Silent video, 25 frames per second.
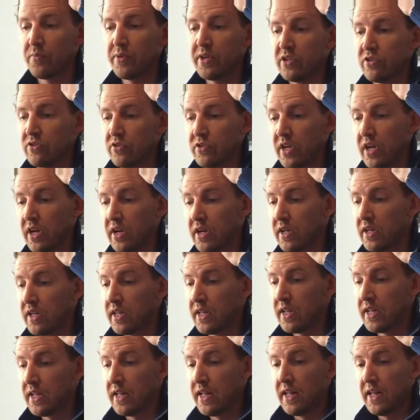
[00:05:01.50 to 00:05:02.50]
from each other.
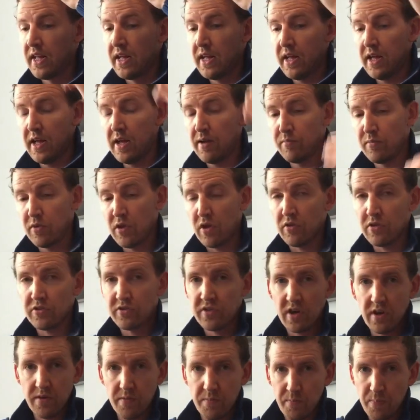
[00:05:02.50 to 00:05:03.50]
Um, not
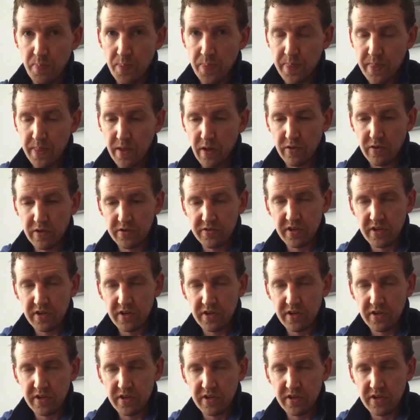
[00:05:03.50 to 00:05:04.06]
that I, not